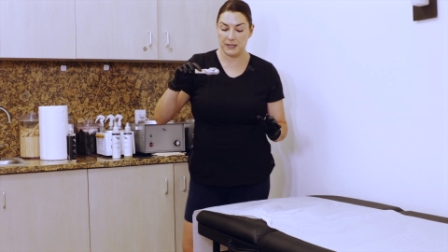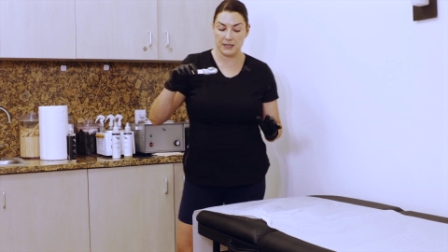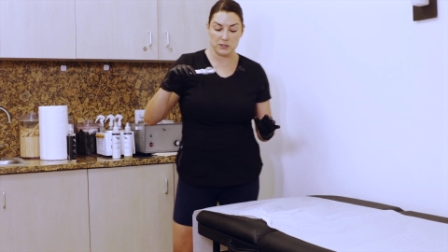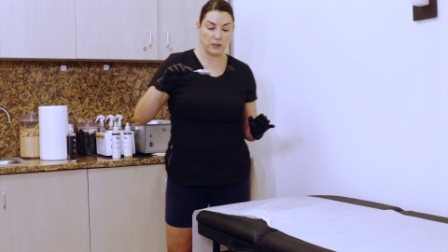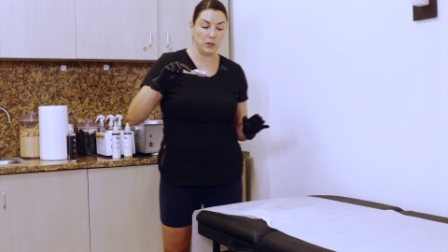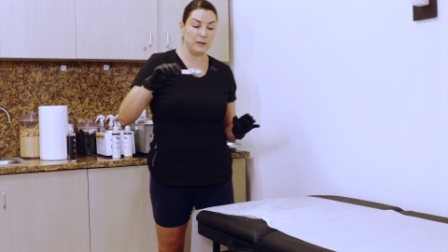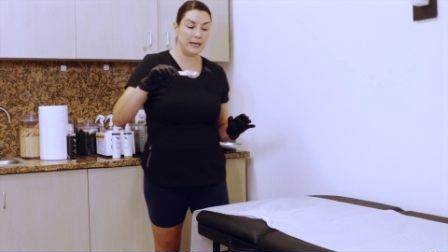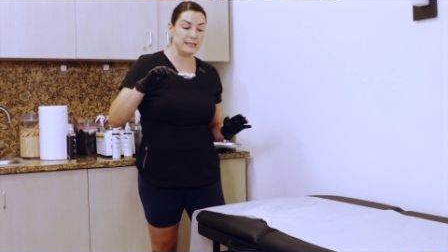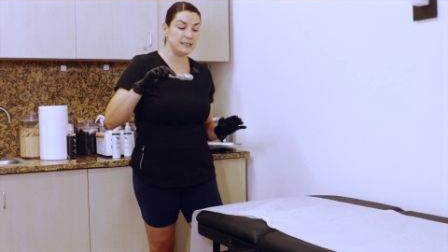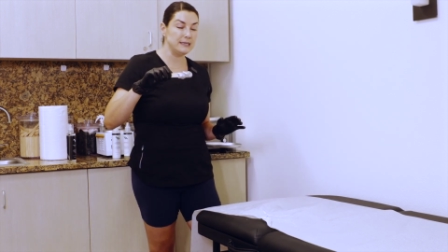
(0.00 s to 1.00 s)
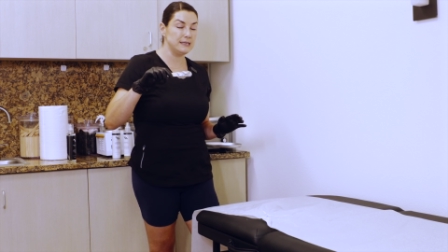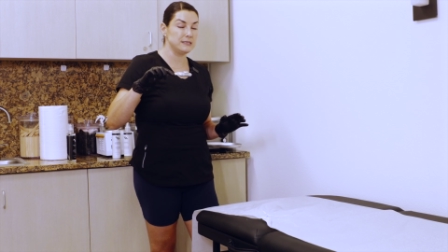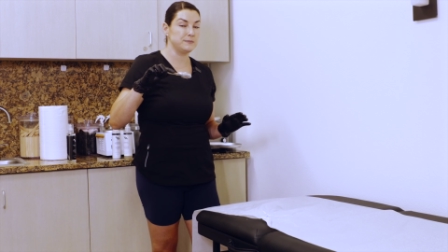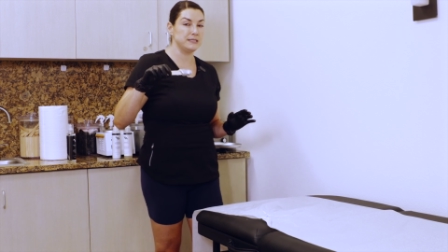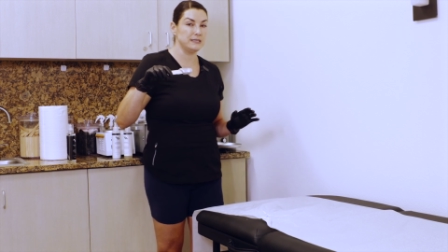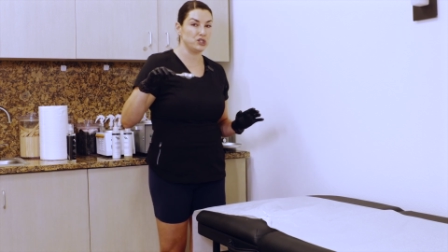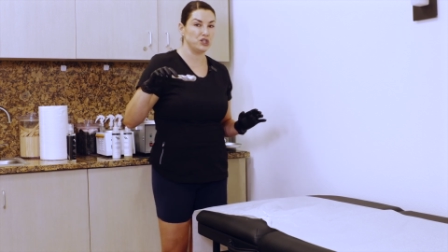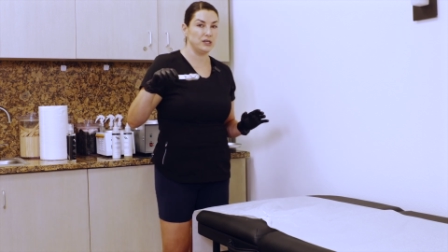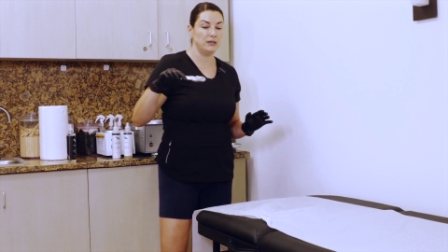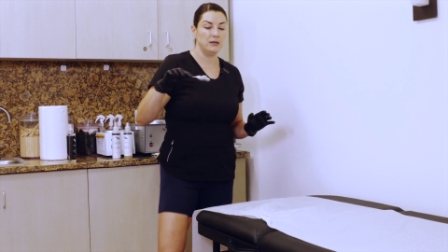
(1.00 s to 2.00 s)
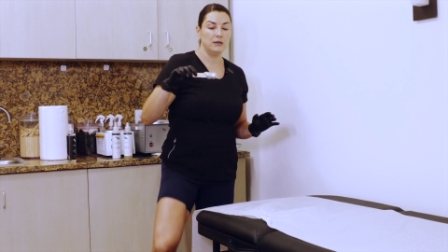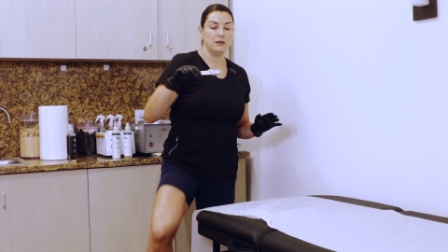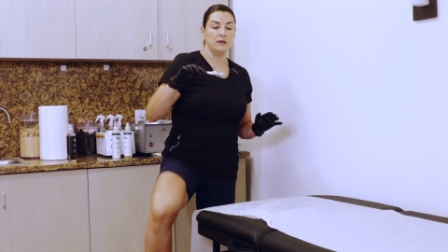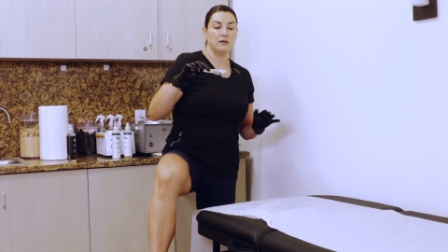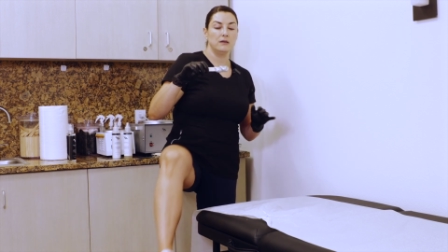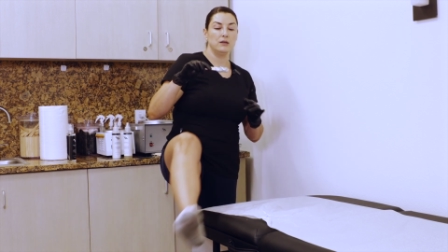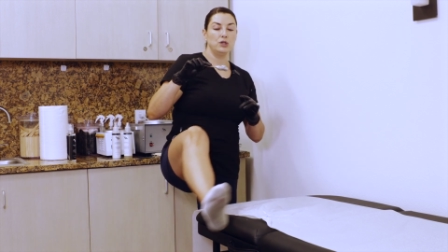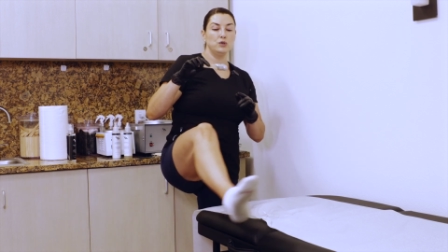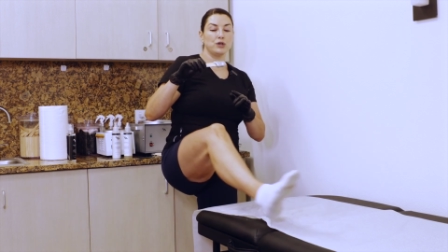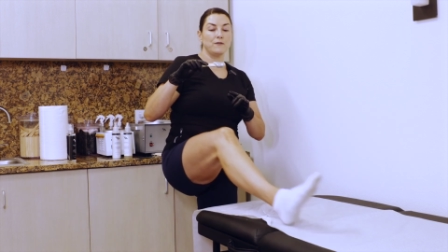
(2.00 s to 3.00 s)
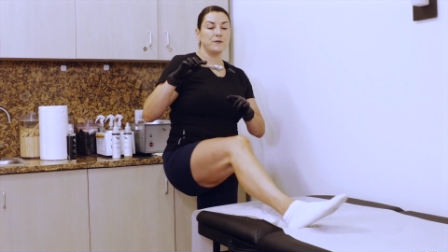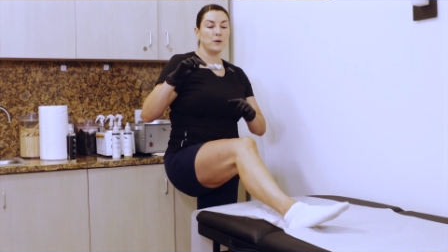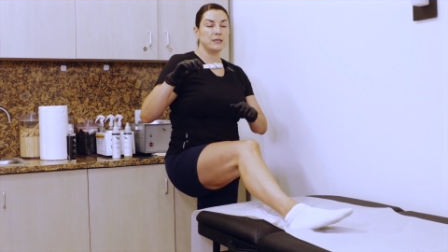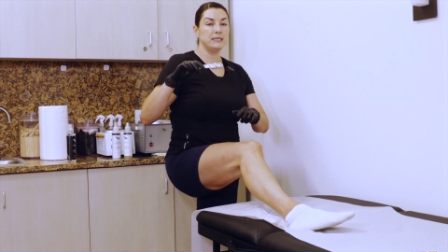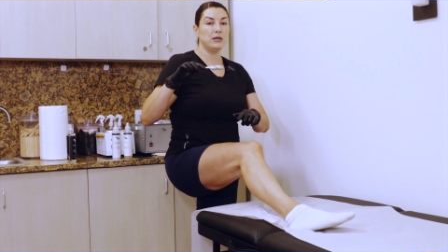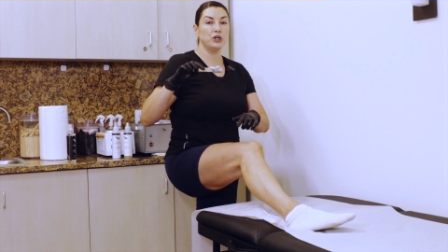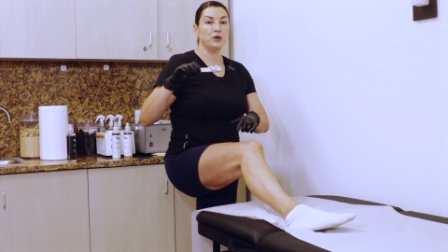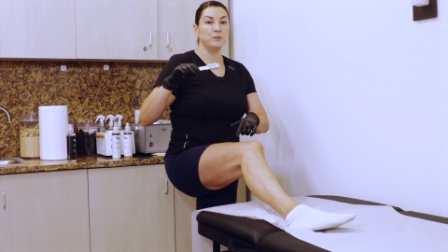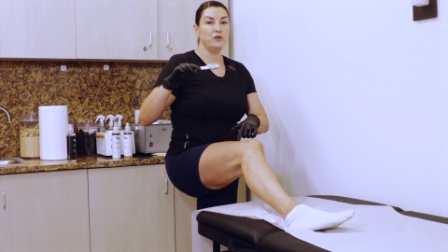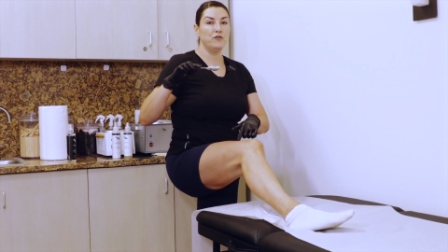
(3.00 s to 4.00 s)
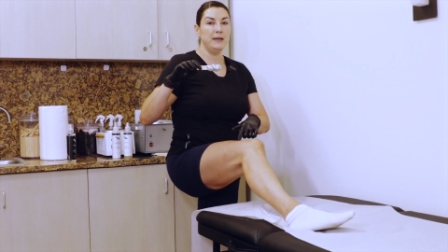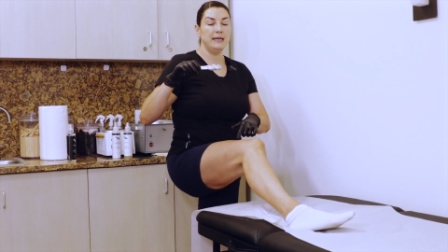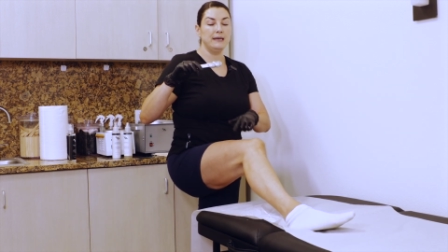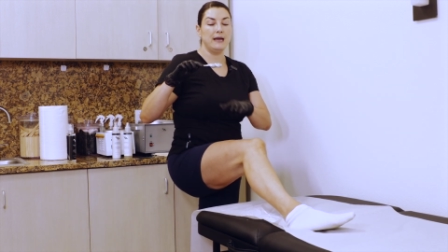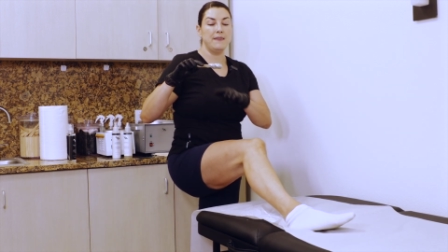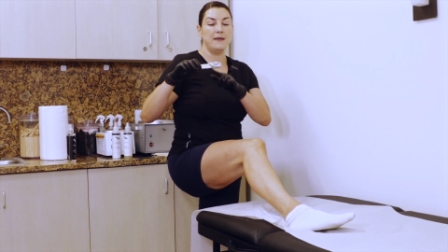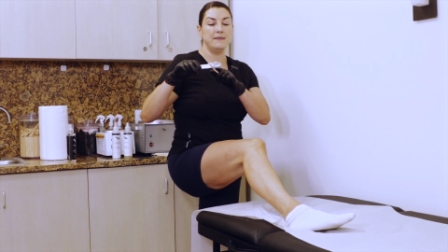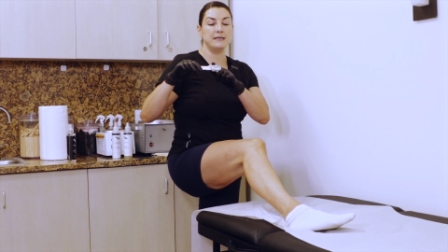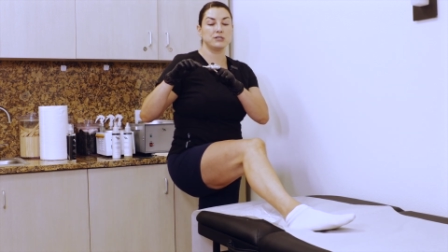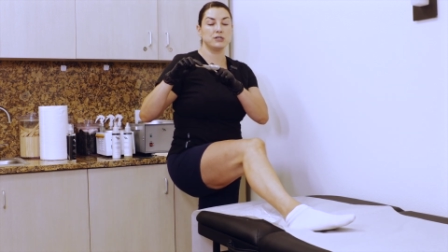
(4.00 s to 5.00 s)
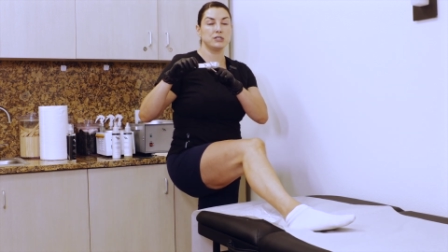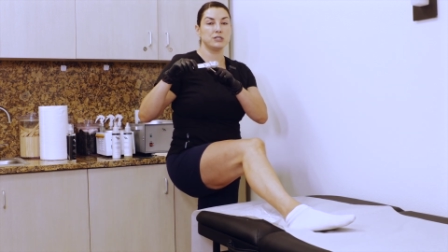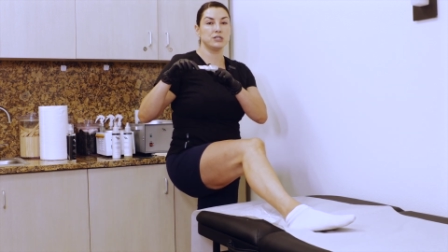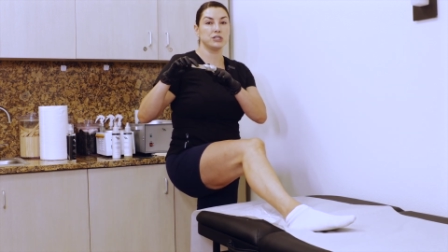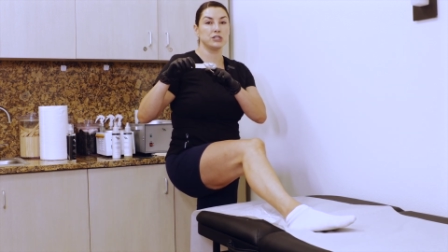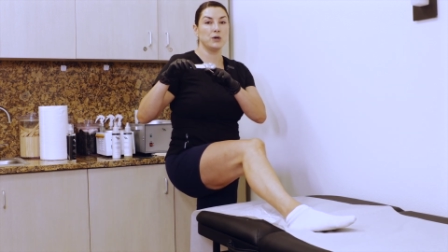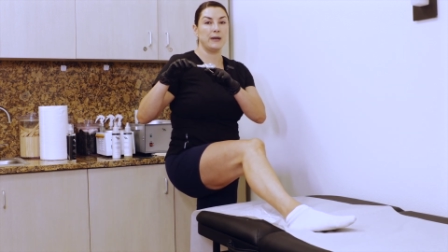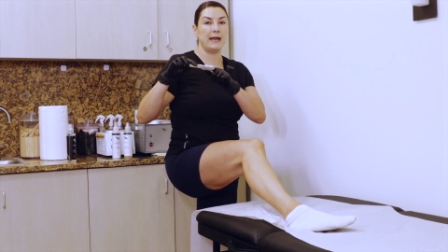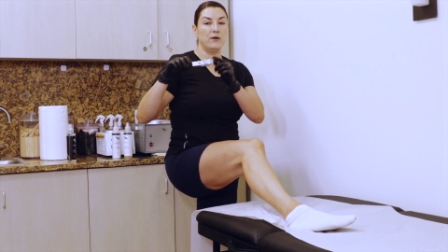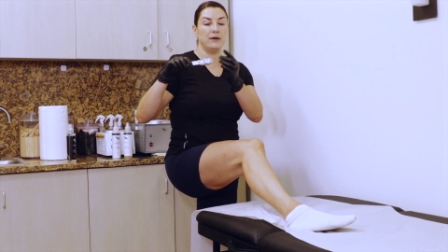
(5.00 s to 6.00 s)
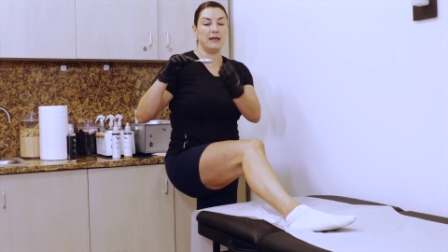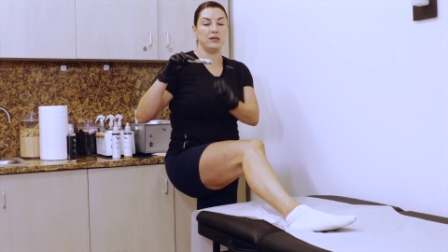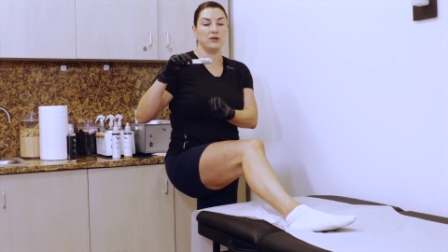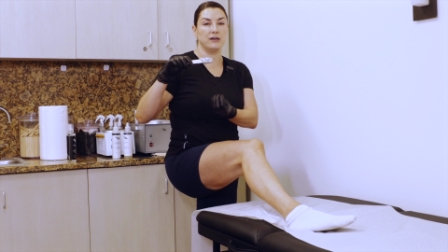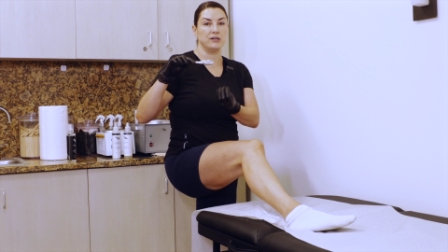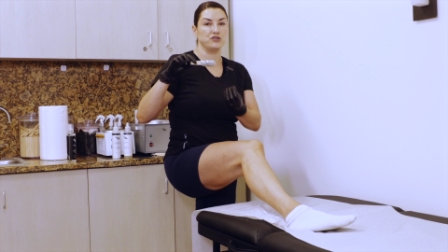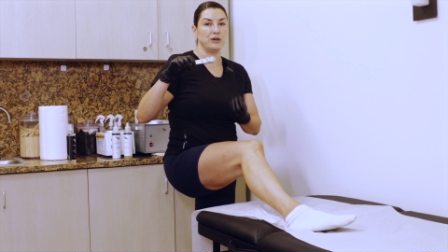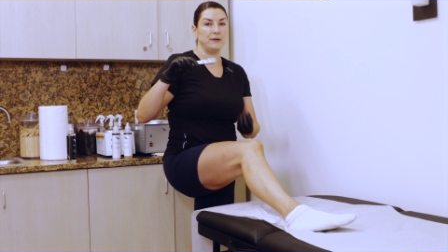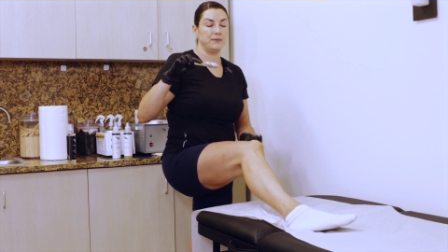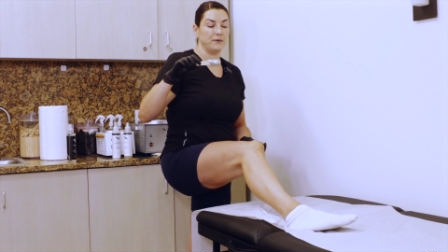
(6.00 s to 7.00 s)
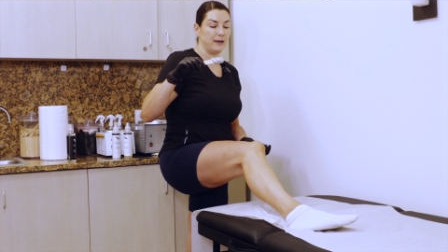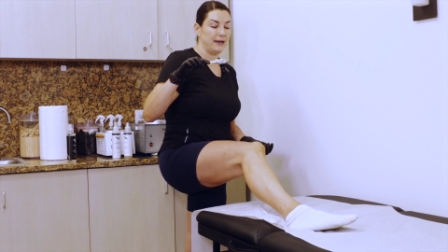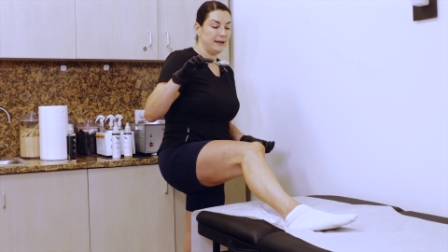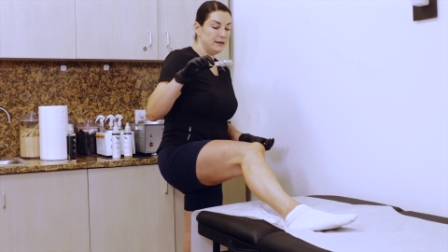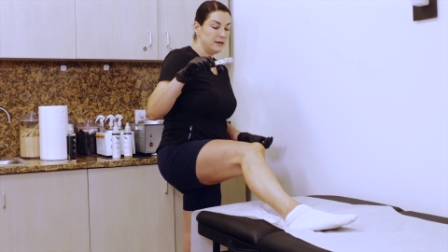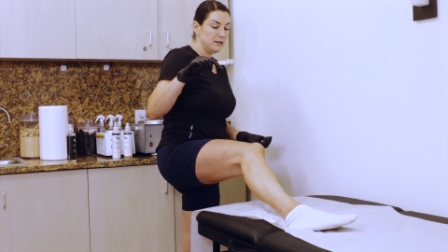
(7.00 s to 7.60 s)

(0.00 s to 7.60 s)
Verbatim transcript: because when you get into this position, you start focusing on your movement and then this starts to slow down and you're gonna drip, okay?